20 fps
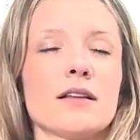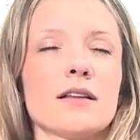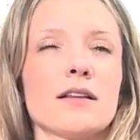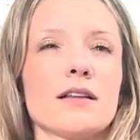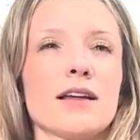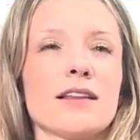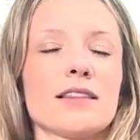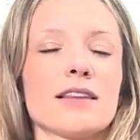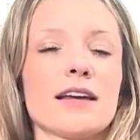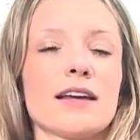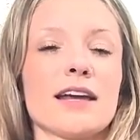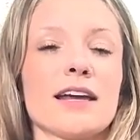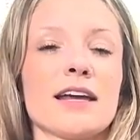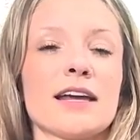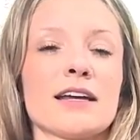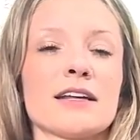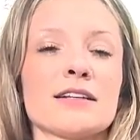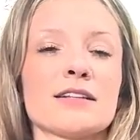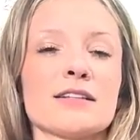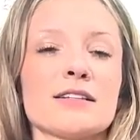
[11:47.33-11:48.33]
Let the
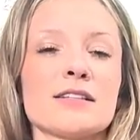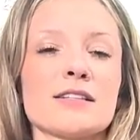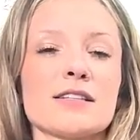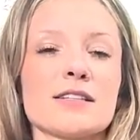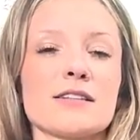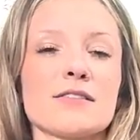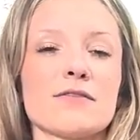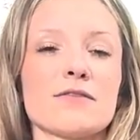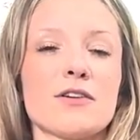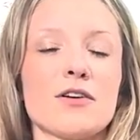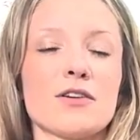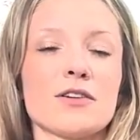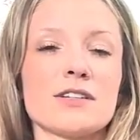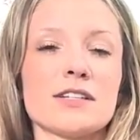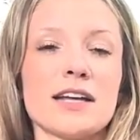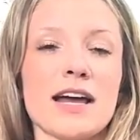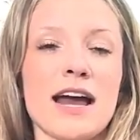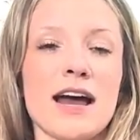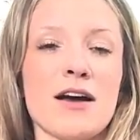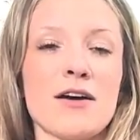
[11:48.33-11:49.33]
hands fall
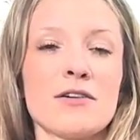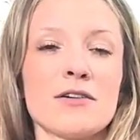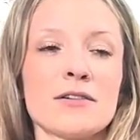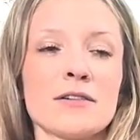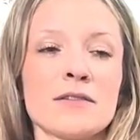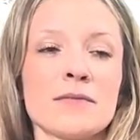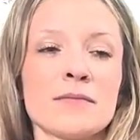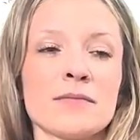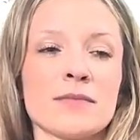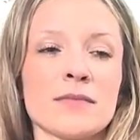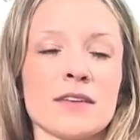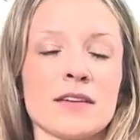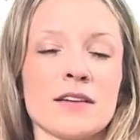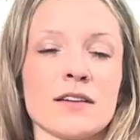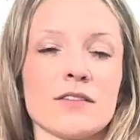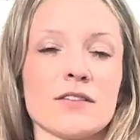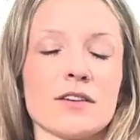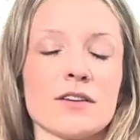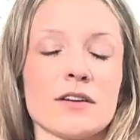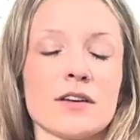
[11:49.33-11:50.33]
down.
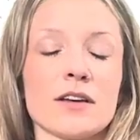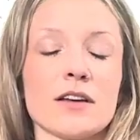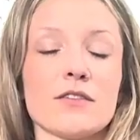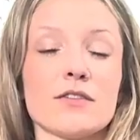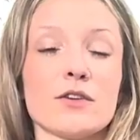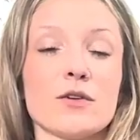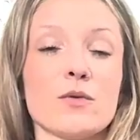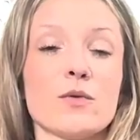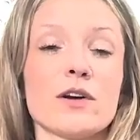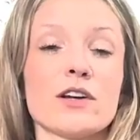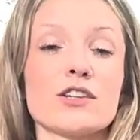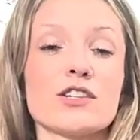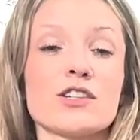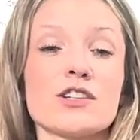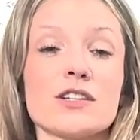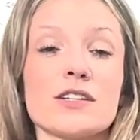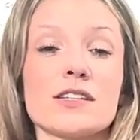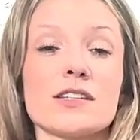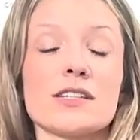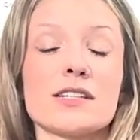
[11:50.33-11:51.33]
If you wish
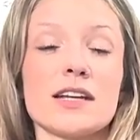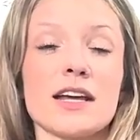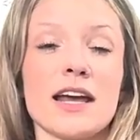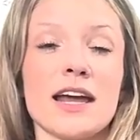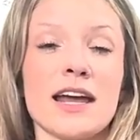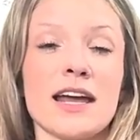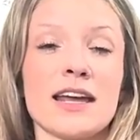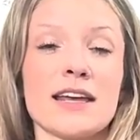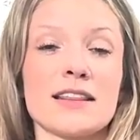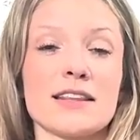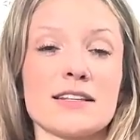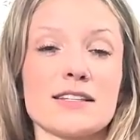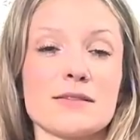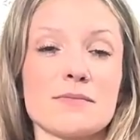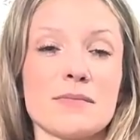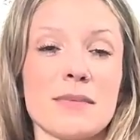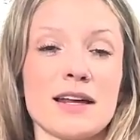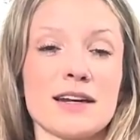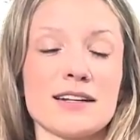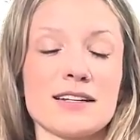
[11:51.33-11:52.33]
to stay in this
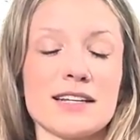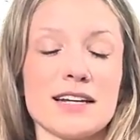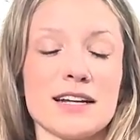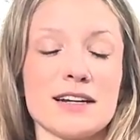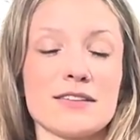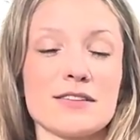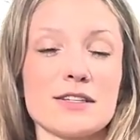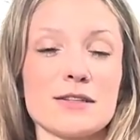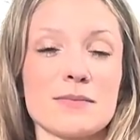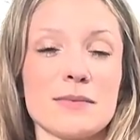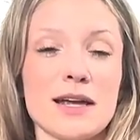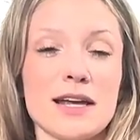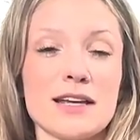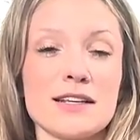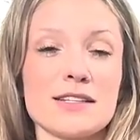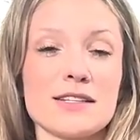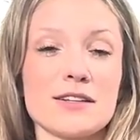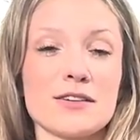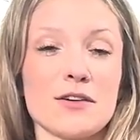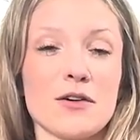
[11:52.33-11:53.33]
meditative
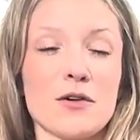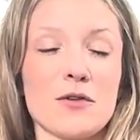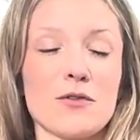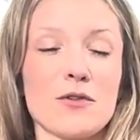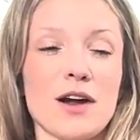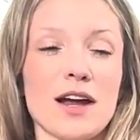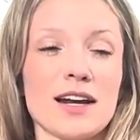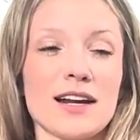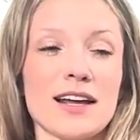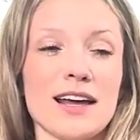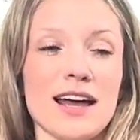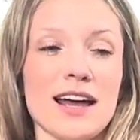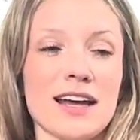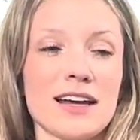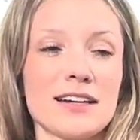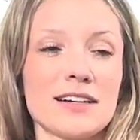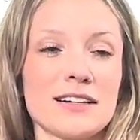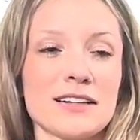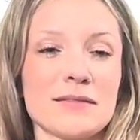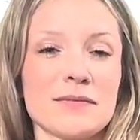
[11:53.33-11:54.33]
space, go right
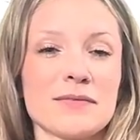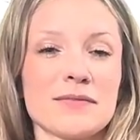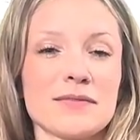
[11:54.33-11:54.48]
ahead.